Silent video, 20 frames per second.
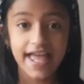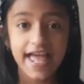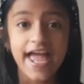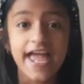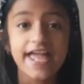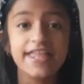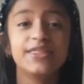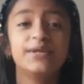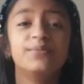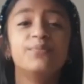
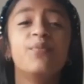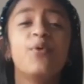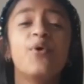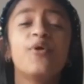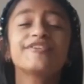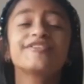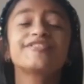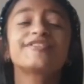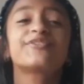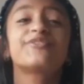in the
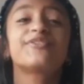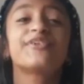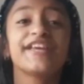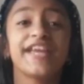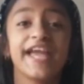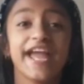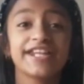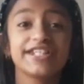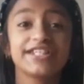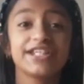most
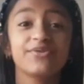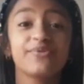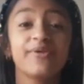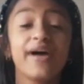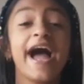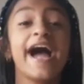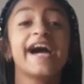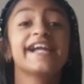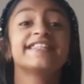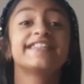creative
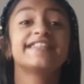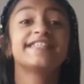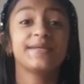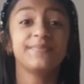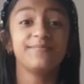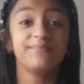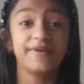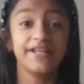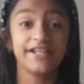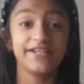and
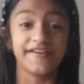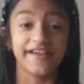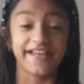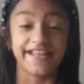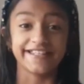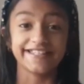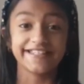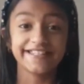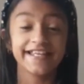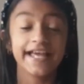simple
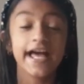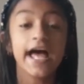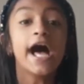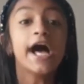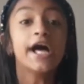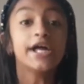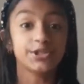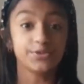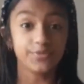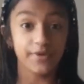ways
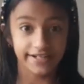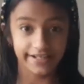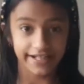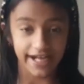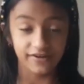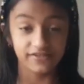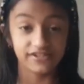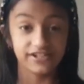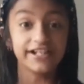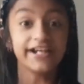to
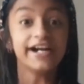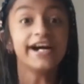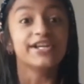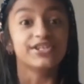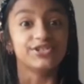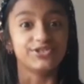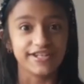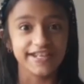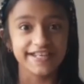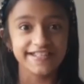encounter
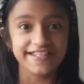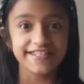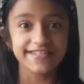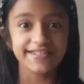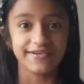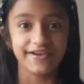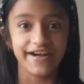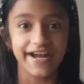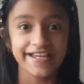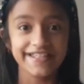Jesus
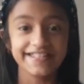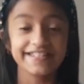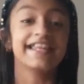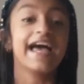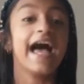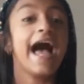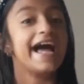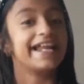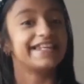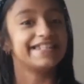Christ
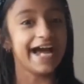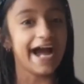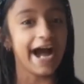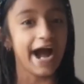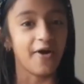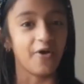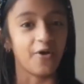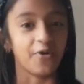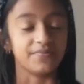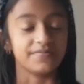at
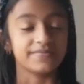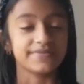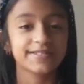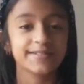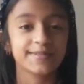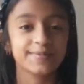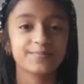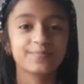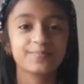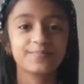our homes.
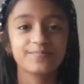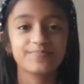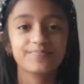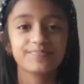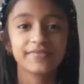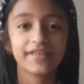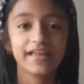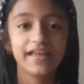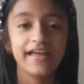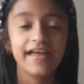
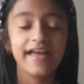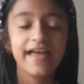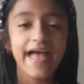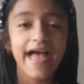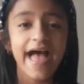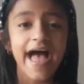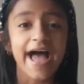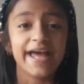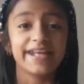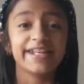
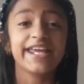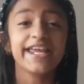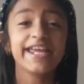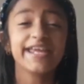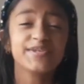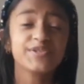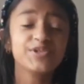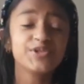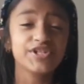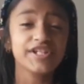An
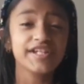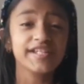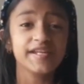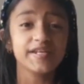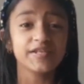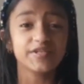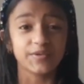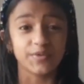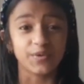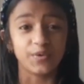
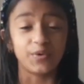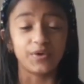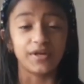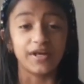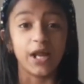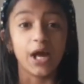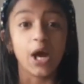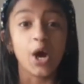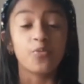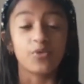ingenious role
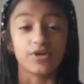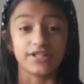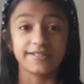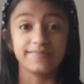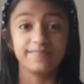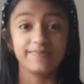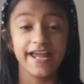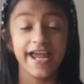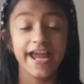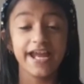was
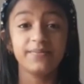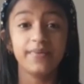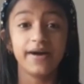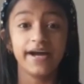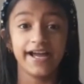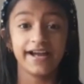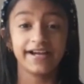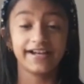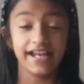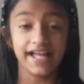played by
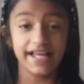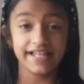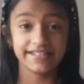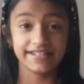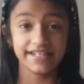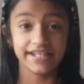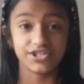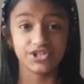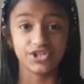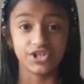our class
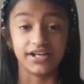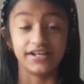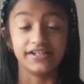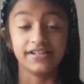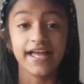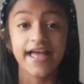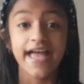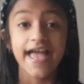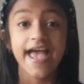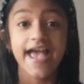teacher
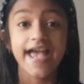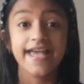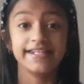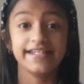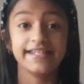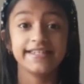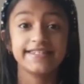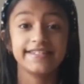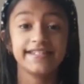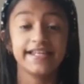in
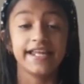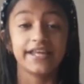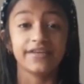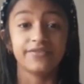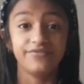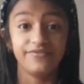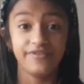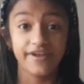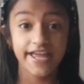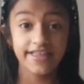instilling
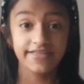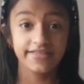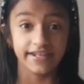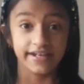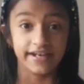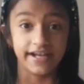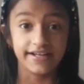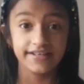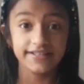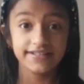faith in
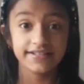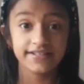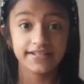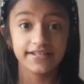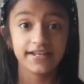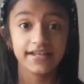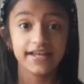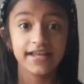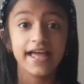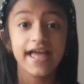us
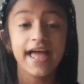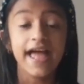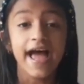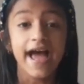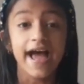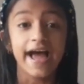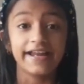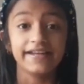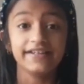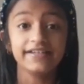
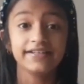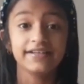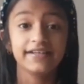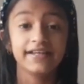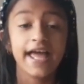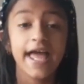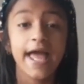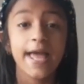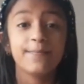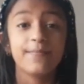and
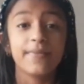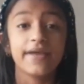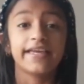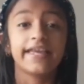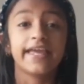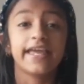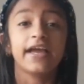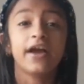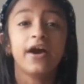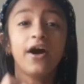
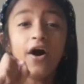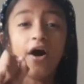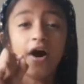making